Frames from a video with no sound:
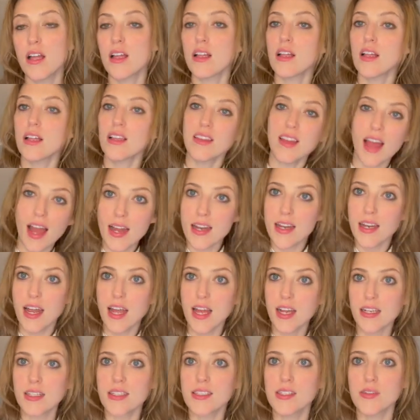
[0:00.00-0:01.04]

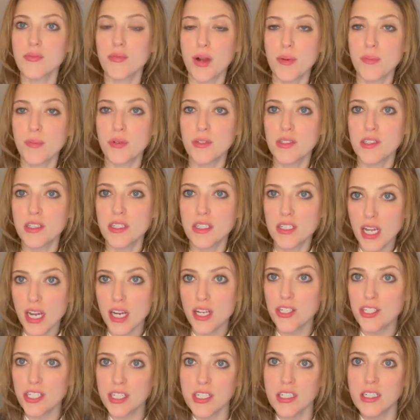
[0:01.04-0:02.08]
Latinx
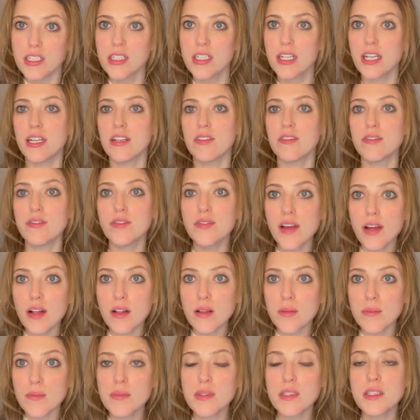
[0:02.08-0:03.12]
representation in
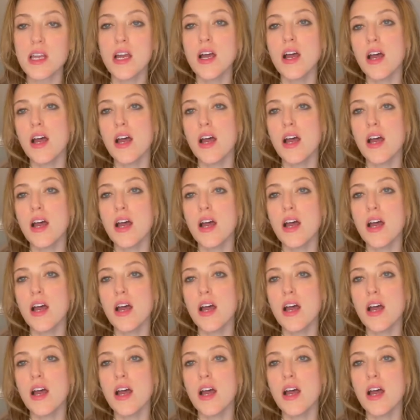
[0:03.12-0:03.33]
films.